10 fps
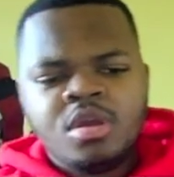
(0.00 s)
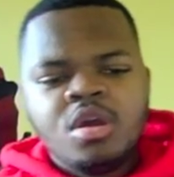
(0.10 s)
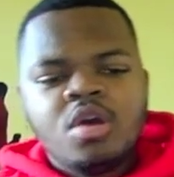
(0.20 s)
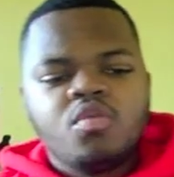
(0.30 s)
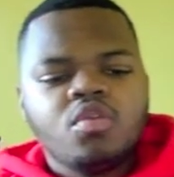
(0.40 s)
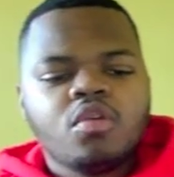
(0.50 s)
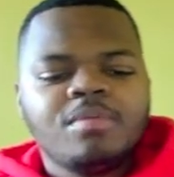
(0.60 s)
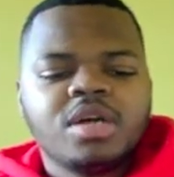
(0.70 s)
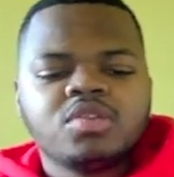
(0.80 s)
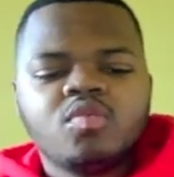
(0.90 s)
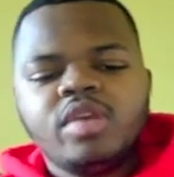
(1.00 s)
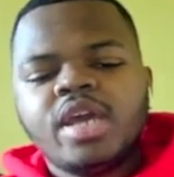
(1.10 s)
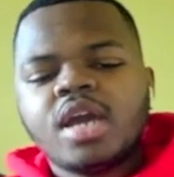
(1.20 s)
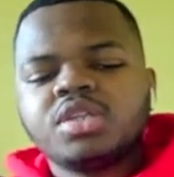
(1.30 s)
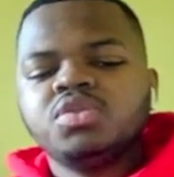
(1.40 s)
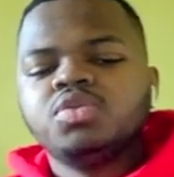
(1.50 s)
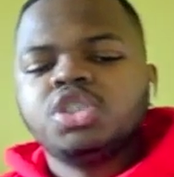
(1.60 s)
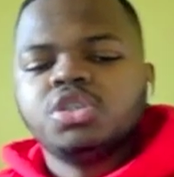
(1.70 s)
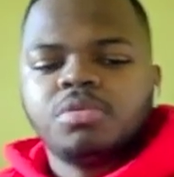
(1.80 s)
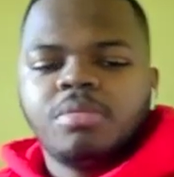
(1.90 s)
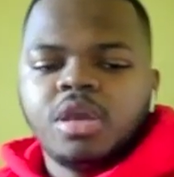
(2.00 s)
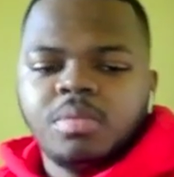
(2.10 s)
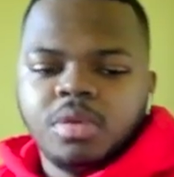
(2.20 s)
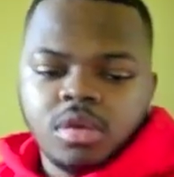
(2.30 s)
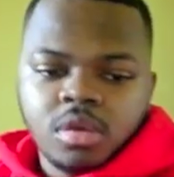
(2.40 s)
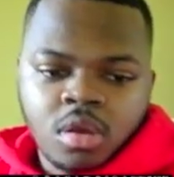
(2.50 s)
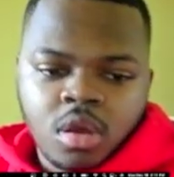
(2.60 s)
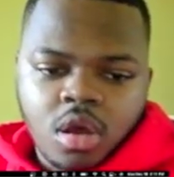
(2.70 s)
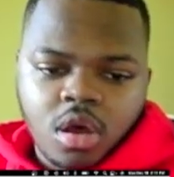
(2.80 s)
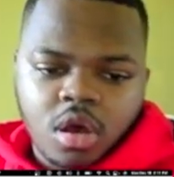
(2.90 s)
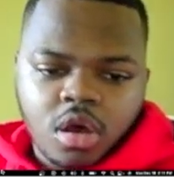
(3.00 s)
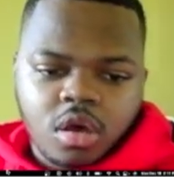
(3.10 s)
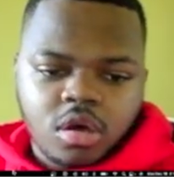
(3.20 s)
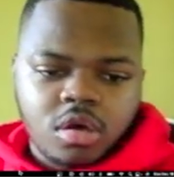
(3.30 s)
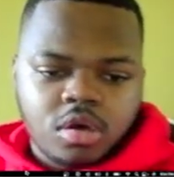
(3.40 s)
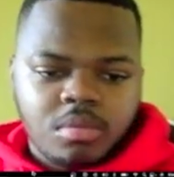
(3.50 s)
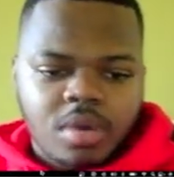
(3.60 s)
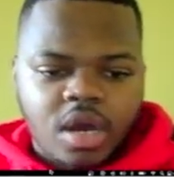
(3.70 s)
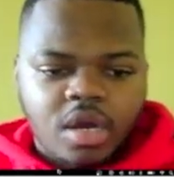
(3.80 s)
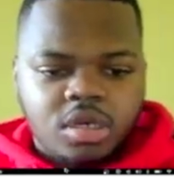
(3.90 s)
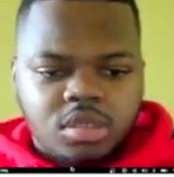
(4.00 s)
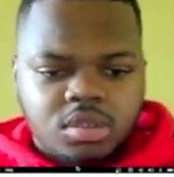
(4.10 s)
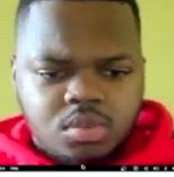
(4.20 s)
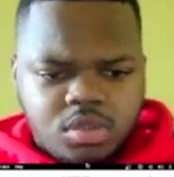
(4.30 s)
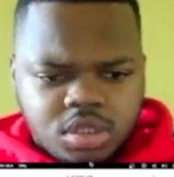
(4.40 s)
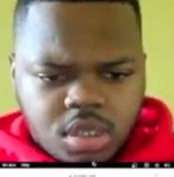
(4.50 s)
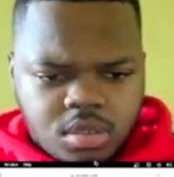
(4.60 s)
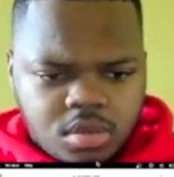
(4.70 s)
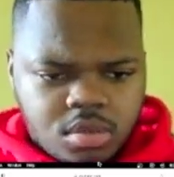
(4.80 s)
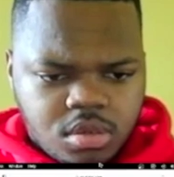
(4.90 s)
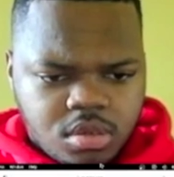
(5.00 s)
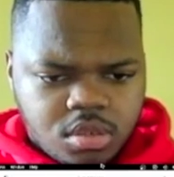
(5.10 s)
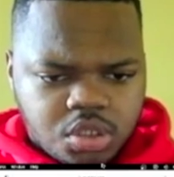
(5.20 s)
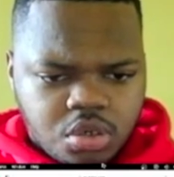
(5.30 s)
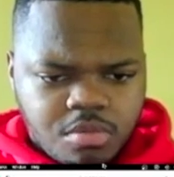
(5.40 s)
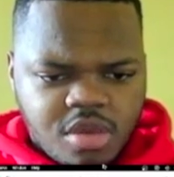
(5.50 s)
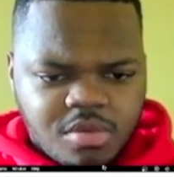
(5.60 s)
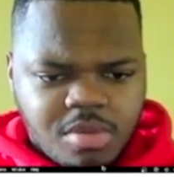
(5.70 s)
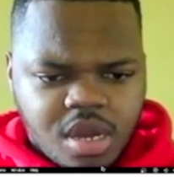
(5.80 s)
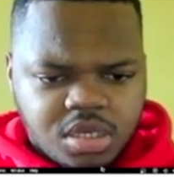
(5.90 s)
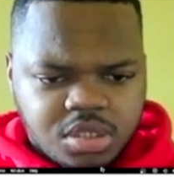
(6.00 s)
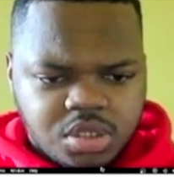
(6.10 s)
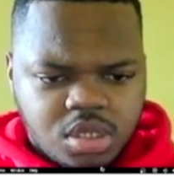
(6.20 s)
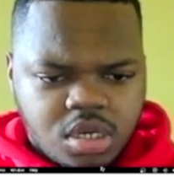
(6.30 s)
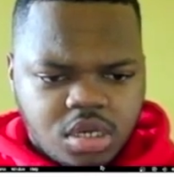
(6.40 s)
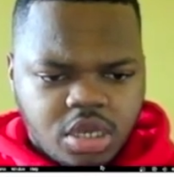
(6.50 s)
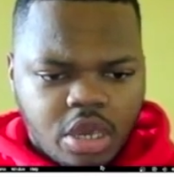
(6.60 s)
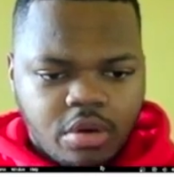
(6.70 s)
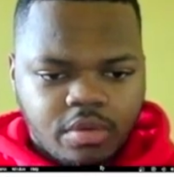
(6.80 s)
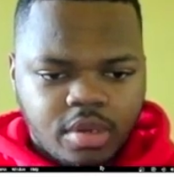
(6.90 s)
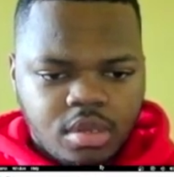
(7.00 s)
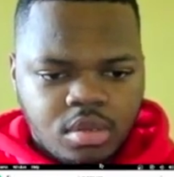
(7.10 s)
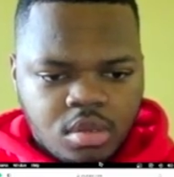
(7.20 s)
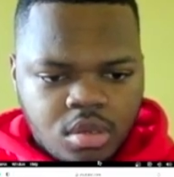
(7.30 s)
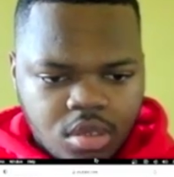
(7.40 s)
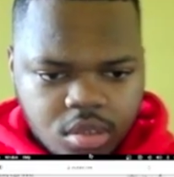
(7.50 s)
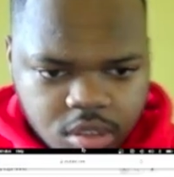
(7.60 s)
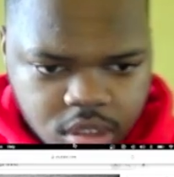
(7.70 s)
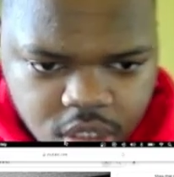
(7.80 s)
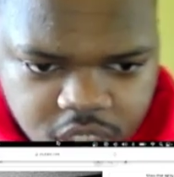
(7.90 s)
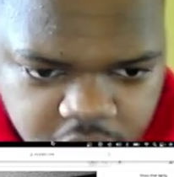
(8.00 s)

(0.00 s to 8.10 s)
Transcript: we are about to react to Sugar Baby uh, by what is that? Sugar Baby by uh Carey. Let's say